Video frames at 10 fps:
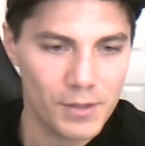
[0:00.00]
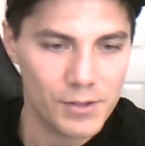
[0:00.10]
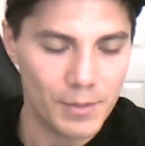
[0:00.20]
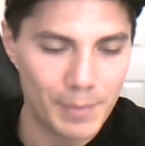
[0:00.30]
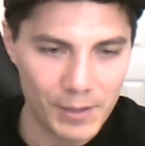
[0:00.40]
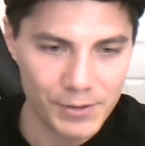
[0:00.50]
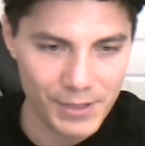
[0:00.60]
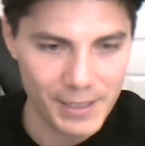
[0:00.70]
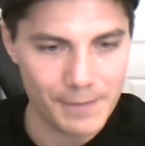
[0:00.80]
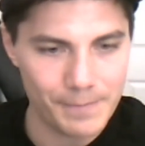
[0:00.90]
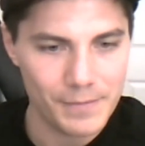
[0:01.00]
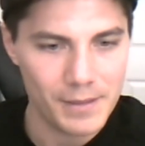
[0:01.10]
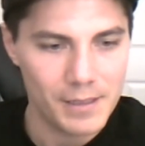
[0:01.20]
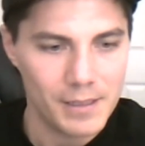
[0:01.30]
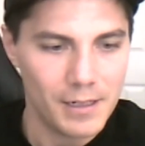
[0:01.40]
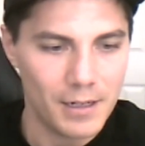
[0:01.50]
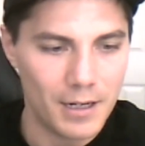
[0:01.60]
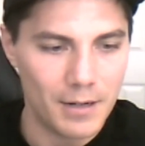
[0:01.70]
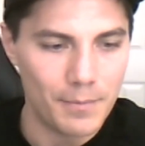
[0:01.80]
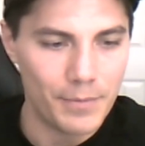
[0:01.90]
So the bounce light,
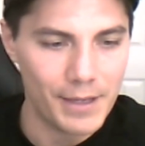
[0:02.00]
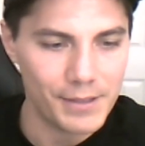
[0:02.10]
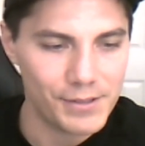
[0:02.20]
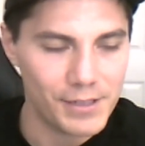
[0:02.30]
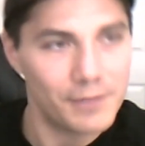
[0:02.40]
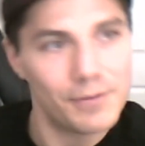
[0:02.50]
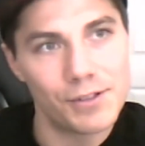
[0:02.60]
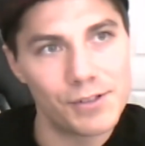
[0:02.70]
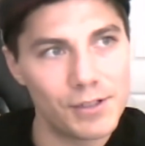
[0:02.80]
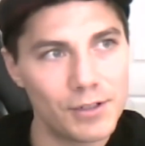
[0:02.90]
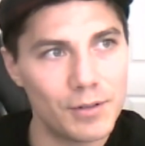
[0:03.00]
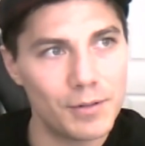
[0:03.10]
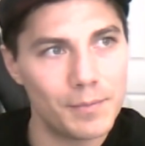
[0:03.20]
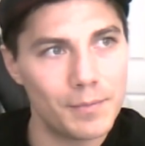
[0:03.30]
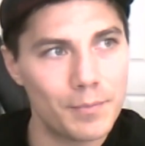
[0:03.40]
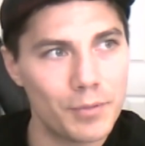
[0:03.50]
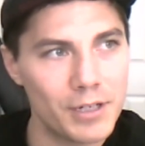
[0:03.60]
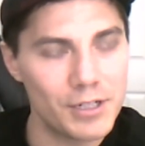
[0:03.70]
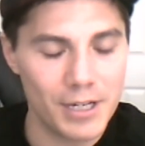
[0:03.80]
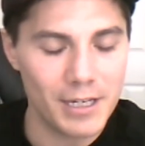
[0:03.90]
that stuff is still
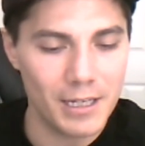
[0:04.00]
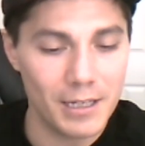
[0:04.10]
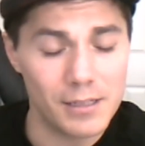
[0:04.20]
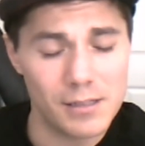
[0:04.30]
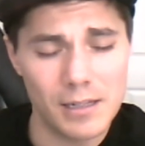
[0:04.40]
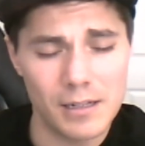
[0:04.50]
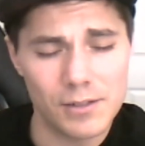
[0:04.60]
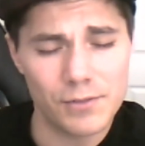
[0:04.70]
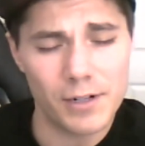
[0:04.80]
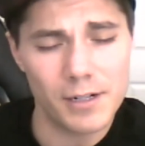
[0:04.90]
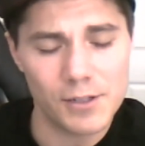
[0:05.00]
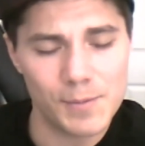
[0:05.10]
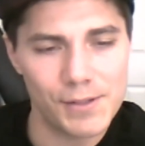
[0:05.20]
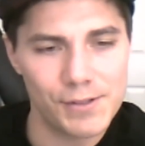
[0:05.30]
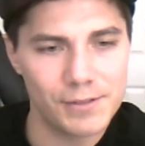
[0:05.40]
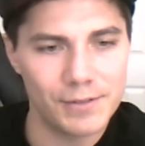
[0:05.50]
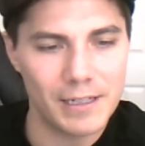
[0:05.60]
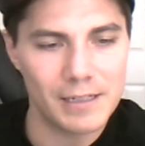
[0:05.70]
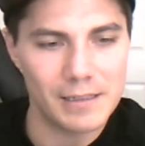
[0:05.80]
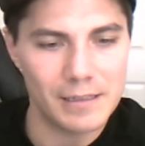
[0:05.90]
pretty janky and it's very expensive.
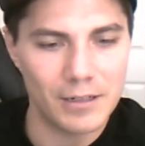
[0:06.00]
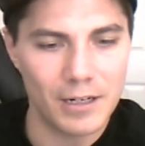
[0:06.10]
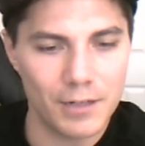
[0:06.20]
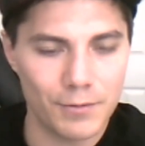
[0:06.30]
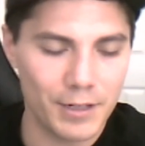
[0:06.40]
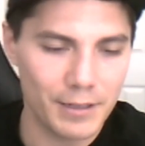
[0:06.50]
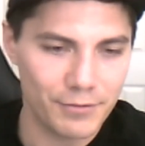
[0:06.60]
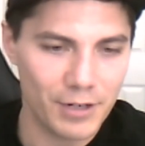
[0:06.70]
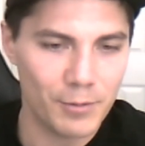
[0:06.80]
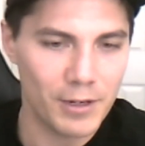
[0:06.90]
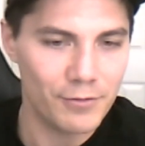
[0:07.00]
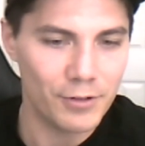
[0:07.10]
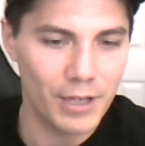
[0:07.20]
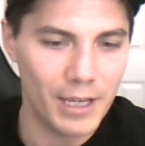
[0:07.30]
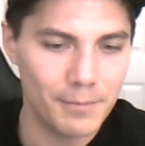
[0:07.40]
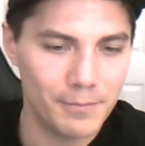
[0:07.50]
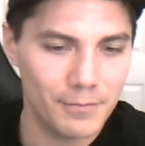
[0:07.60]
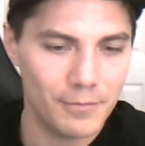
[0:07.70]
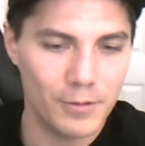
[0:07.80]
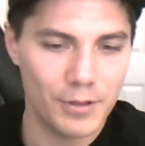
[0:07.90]
Like you're not going to run at frame rate for a game
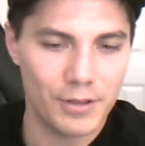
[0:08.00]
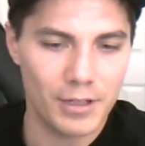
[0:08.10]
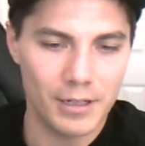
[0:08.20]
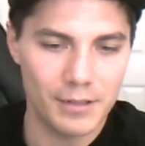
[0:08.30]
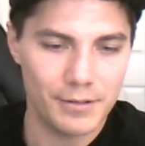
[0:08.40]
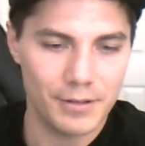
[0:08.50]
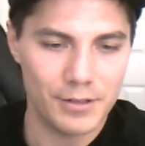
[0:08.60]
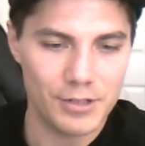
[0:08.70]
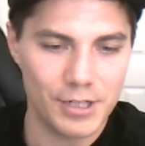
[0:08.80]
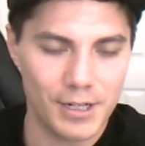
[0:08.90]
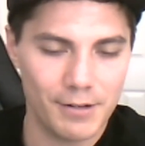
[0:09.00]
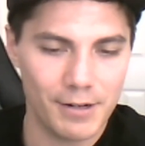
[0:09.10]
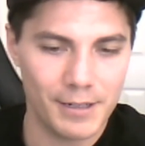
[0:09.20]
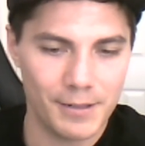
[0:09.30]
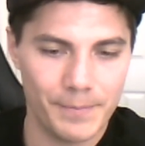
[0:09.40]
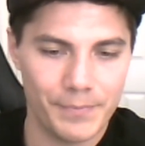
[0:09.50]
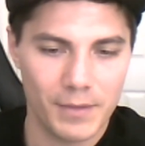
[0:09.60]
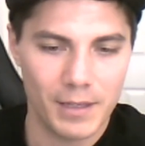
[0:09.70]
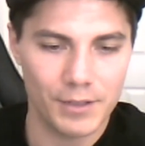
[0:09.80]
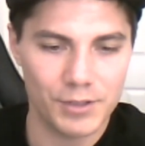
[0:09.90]
with their GI right now,
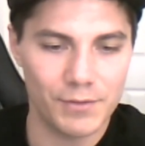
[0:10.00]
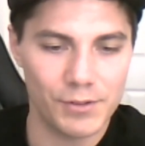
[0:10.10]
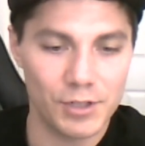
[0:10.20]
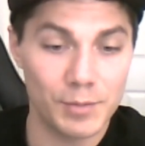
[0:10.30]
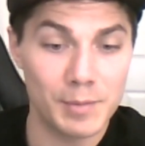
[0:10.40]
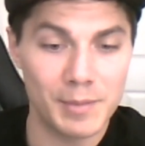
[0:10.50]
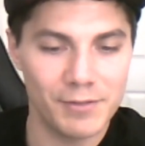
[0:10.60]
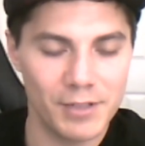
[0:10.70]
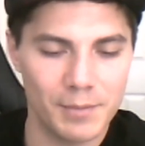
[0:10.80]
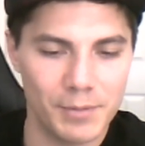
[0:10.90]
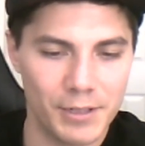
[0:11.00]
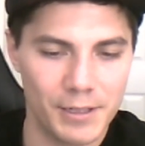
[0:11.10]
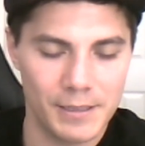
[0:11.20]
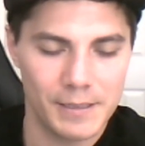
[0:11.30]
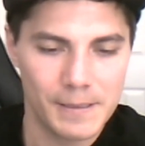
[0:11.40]
unless you have a super beefy computer.